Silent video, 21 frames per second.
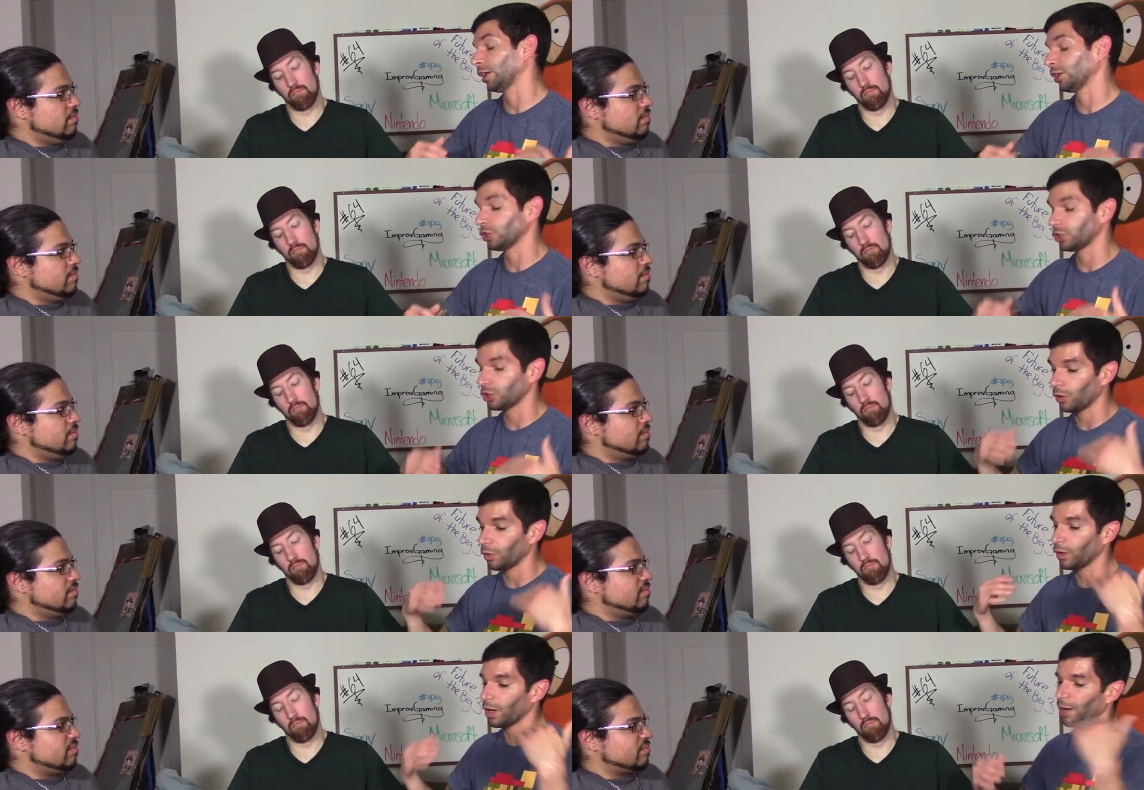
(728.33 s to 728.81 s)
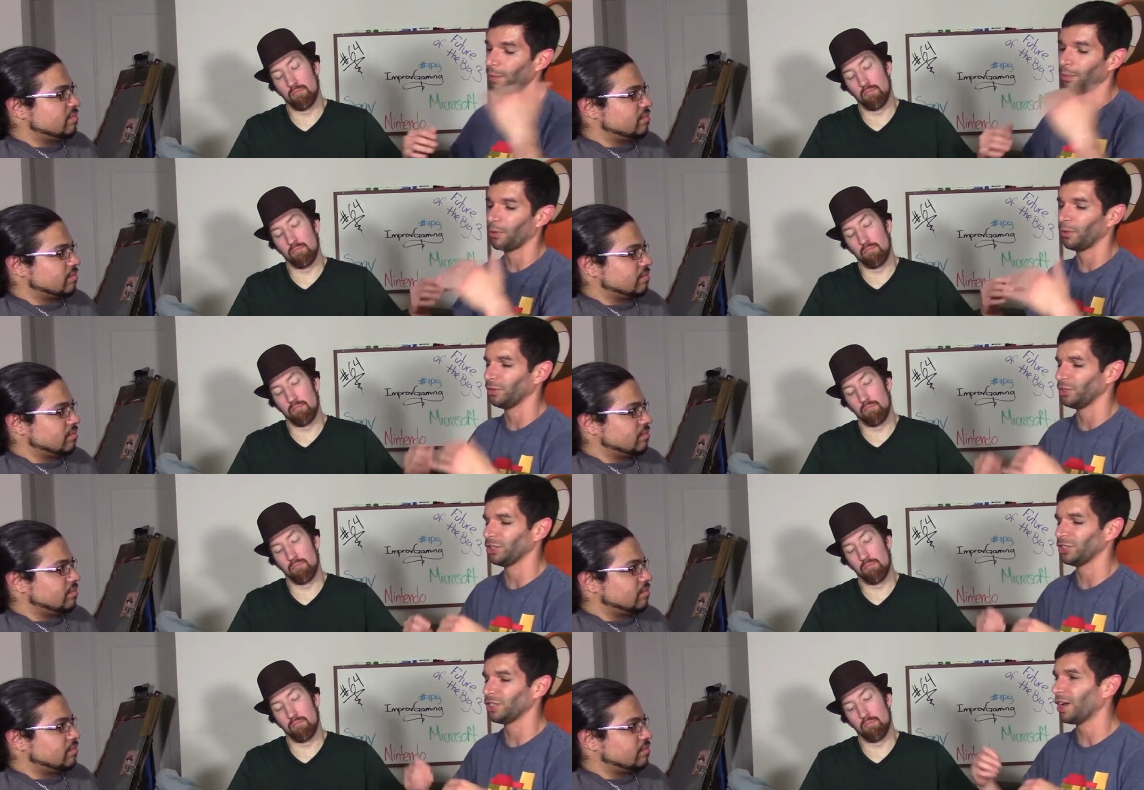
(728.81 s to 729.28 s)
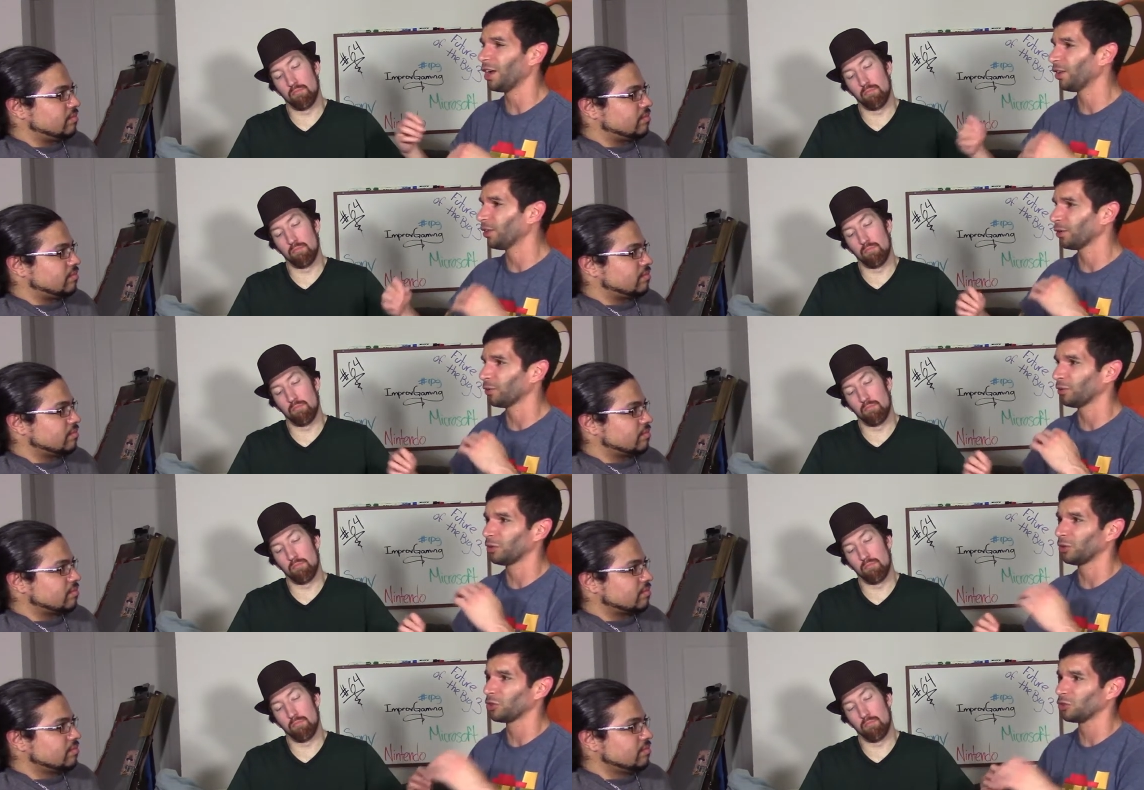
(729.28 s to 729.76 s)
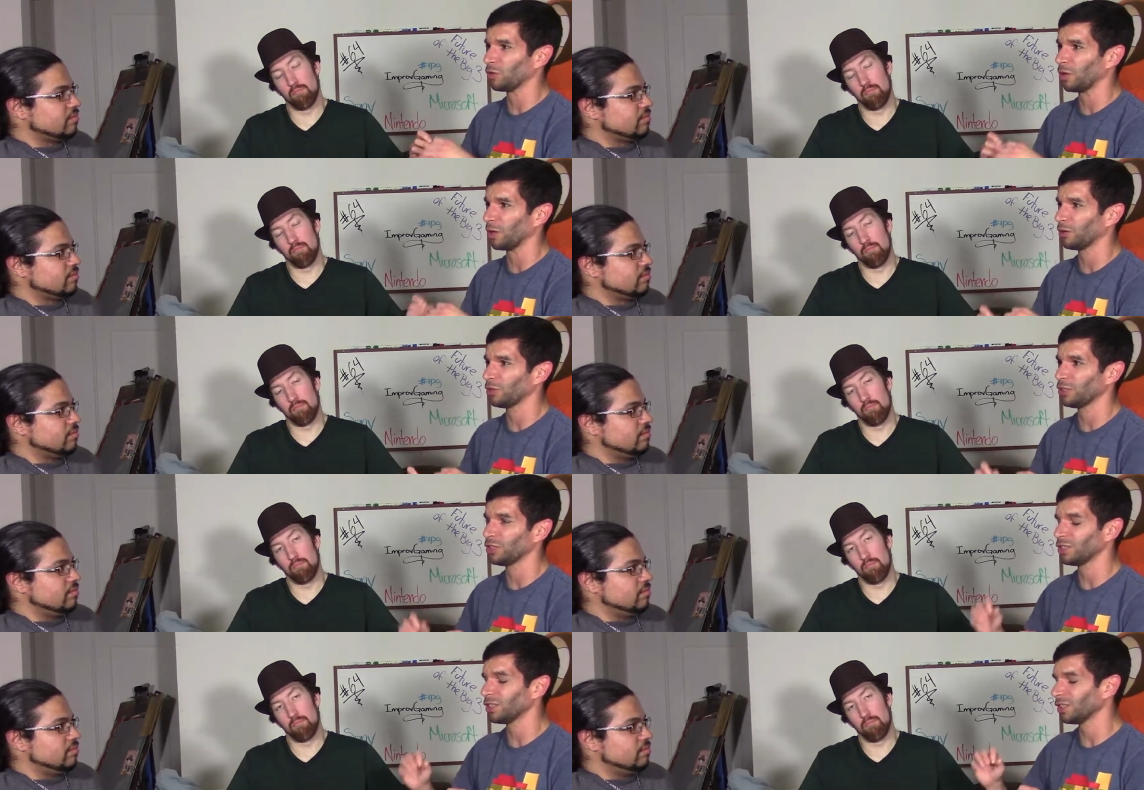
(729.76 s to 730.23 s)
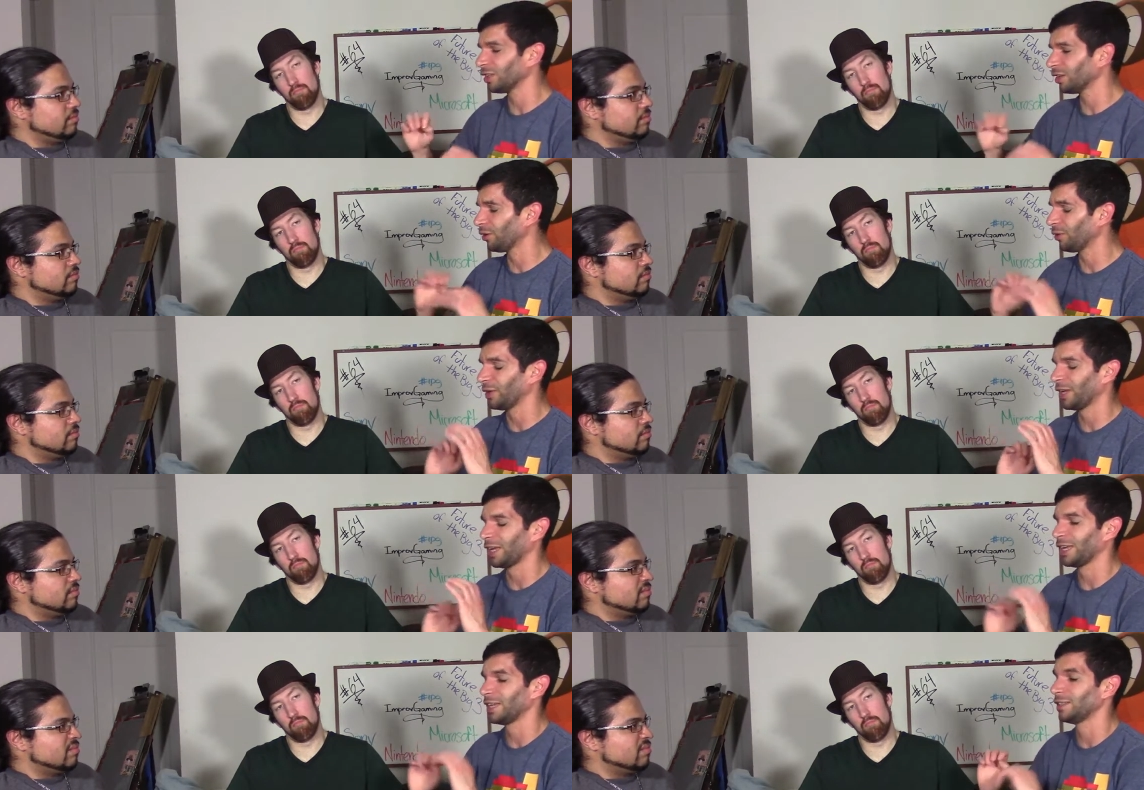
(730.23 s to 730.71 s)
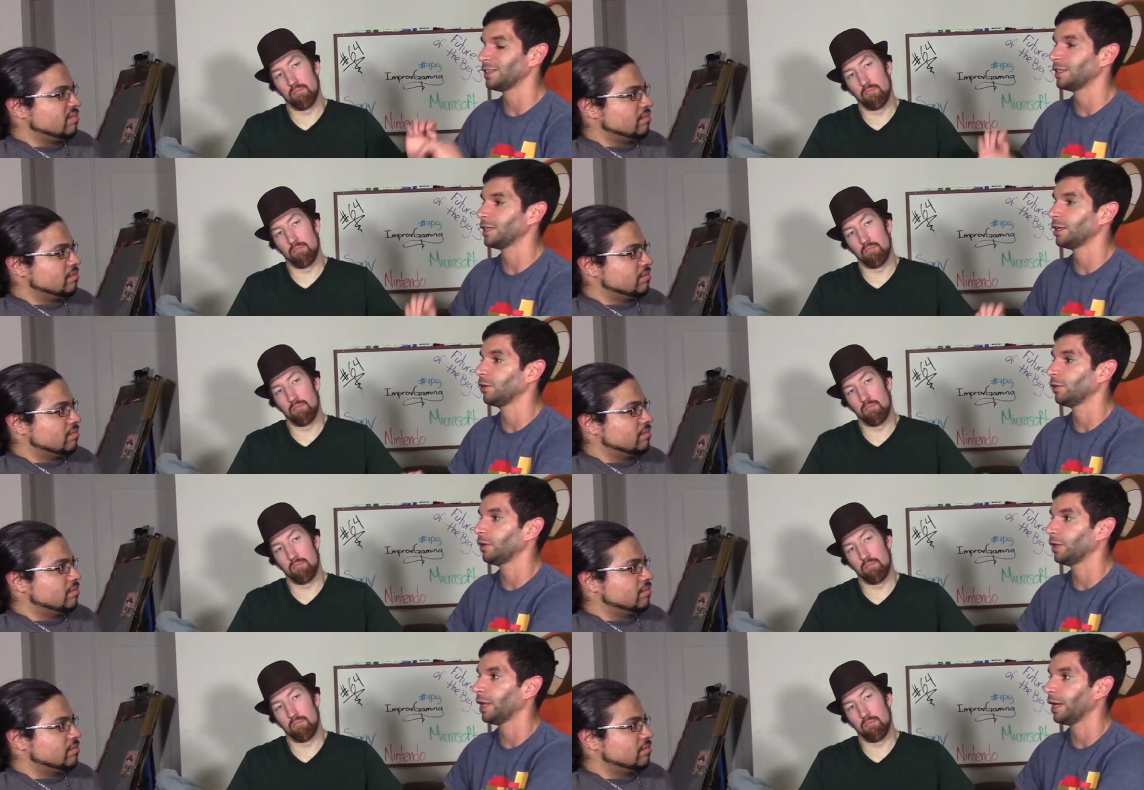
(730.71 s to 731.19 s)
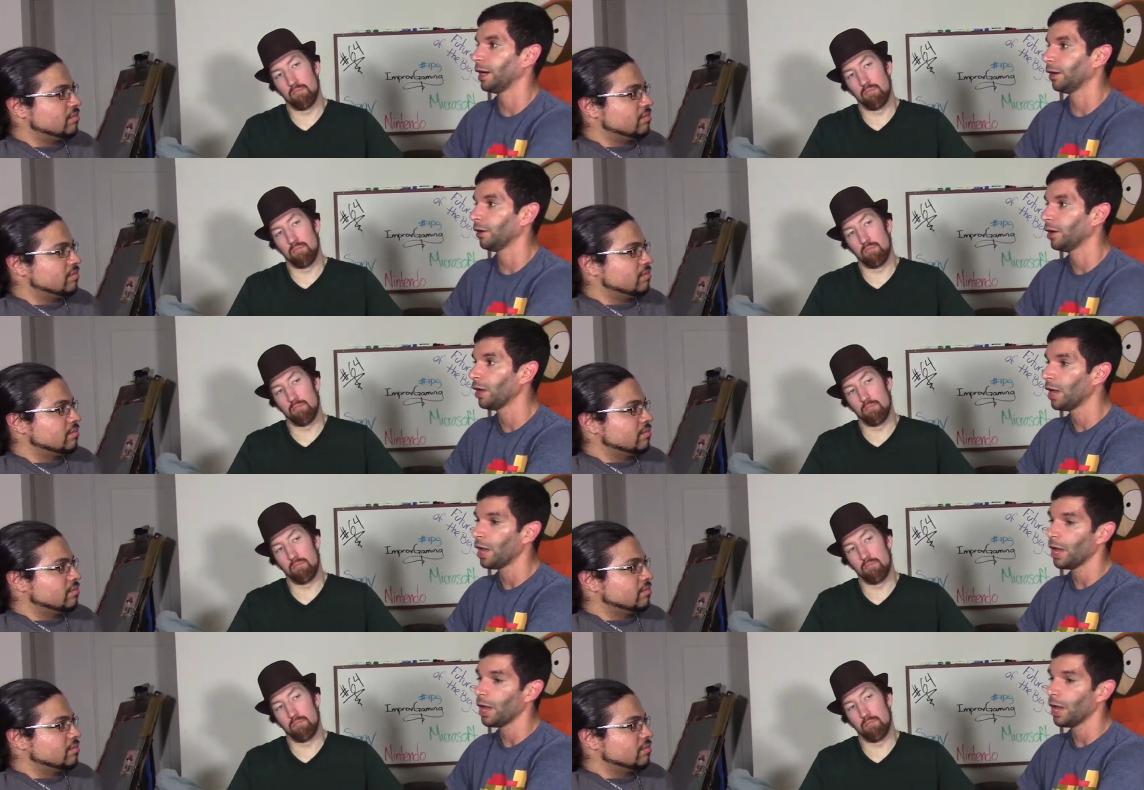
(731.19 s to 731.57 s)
Speaker 1: Show a couple of just other little trailers, just little hints here and there.